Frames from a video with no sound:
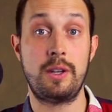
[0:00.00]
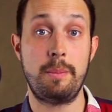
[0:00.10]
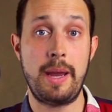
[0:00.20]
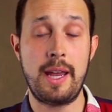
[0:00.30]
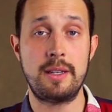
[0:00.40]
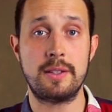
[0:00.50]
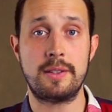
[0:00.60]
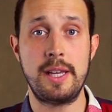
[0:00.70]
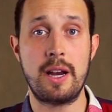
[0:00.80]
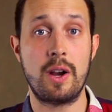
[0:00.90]
the demand is
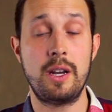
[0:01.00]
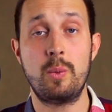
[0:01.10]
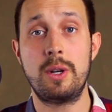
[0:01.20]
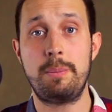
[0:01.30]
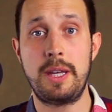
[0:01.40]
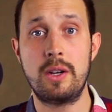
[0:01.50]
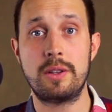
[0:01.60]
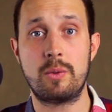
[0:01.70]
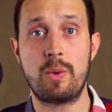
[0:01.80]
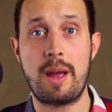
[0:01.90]
there, and it would appear
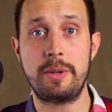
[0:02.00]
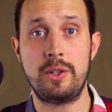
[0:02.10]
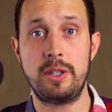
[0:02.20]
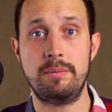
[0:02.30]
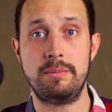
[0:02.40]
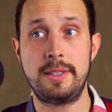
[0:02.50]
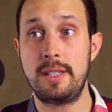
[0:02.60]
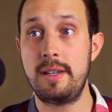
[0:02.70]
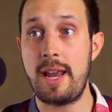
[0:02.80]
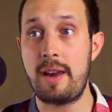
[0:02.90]
that Robinhood
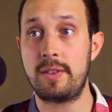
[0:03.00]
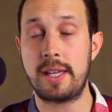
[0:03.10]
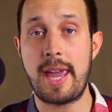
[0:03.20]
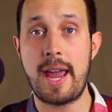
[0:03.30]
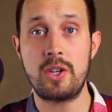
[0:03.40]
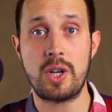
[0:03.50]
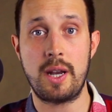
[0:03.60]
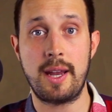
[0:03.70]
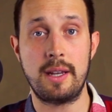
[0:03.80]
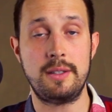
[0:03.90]
didn't have the cash
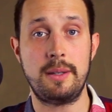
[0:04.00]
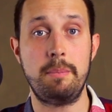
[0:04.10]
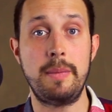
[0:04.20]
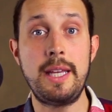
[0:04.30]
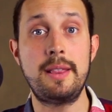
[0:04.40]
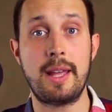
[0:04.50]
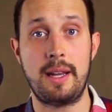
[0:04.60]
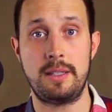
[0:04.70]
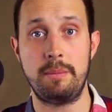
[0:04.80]
on hand to meet that